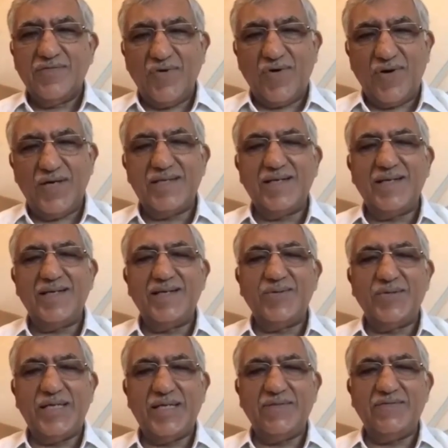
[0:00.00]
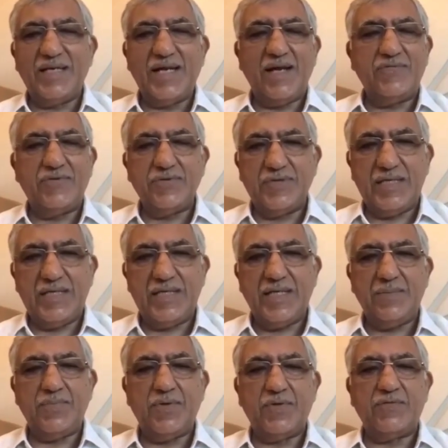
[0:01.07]
alternate OT where I have to read
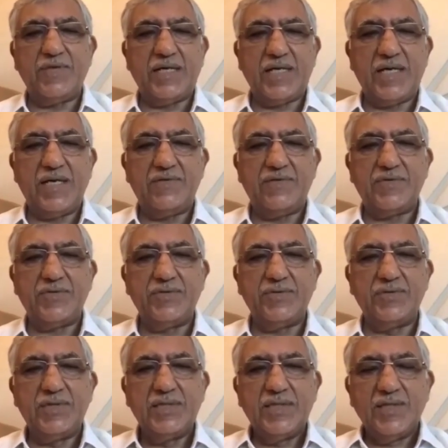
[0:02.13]
up or where I have to